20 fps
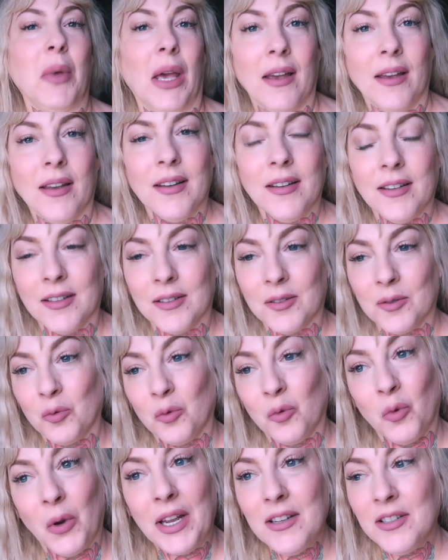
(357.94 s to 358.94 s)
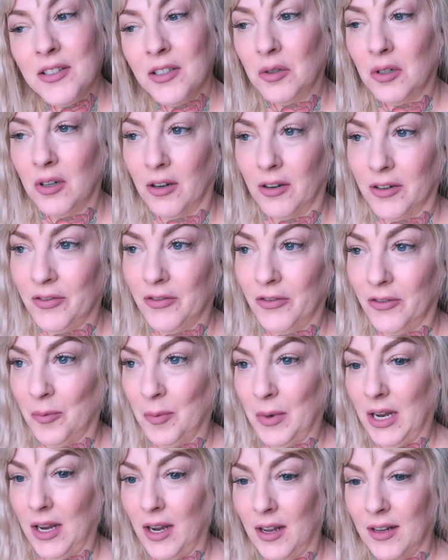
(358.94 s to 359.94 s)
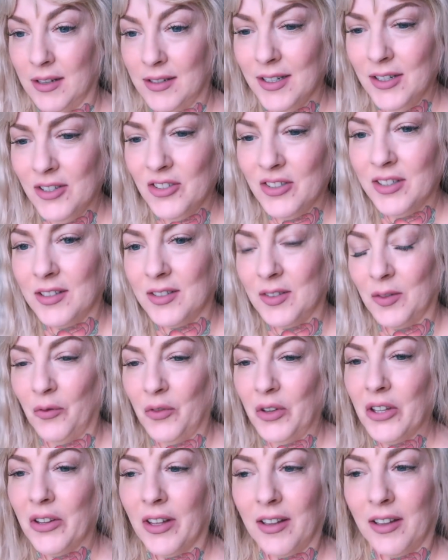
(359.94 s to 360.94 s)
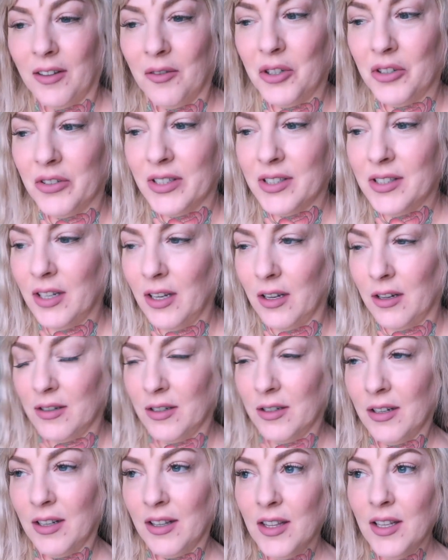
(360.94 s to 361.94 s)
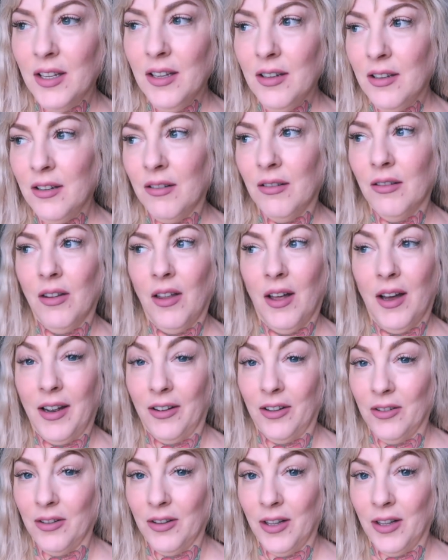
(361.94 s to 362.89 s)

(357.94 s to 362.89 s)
bed is way too hard for me. It actually doesn't feel like it when you're sitting on it, and I think Lyle